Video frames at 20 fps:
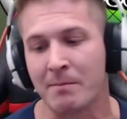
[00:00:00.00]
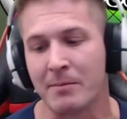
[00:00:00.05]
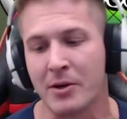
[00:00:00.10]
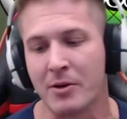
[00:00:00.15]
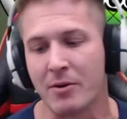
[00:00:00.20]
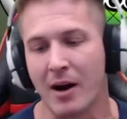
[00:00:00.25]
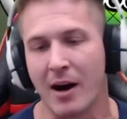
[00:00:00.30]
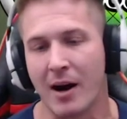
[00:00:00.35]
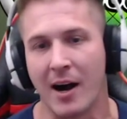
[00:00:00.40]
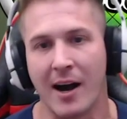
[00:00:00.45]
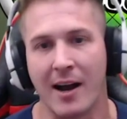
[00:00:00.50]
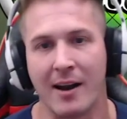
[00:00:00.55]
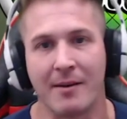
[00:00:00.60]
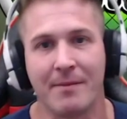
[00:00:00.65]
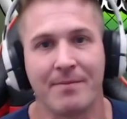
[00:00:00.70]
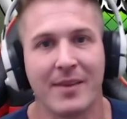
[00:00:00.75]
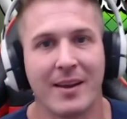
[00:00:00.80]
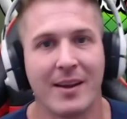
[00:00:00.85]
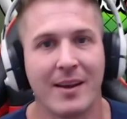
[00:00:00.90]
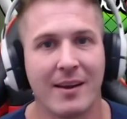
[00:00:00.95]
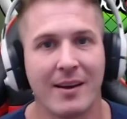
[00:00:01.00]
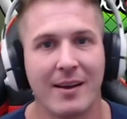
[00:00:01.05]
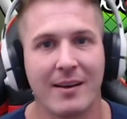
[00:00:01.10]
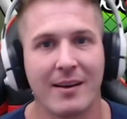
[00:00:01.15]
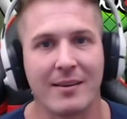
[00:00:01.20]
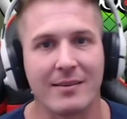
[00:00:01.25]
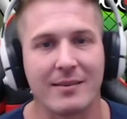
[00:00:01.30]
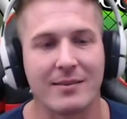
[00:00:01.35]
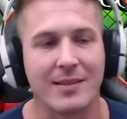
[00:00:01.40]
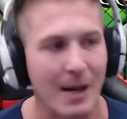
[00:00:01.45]
Buhan.
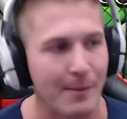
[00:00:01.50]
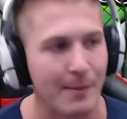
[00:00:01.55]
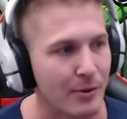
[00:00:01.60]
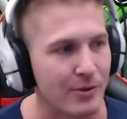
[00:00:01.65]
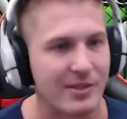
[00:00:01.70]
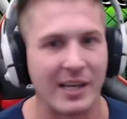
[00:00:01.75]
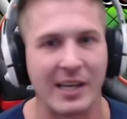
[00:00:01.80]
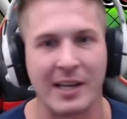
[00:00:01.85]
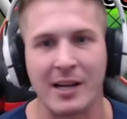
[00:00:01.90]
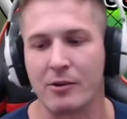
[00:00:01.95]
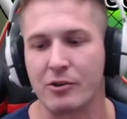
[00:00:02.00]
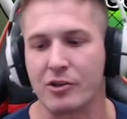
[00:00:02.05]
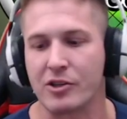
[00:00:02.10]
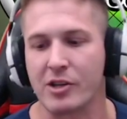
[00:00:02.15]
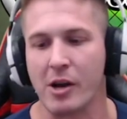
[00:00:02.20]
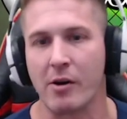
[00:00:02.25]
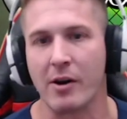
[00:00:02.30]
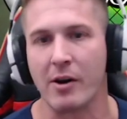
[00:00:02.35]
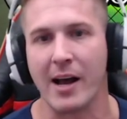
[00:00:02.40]
Double Zeno showed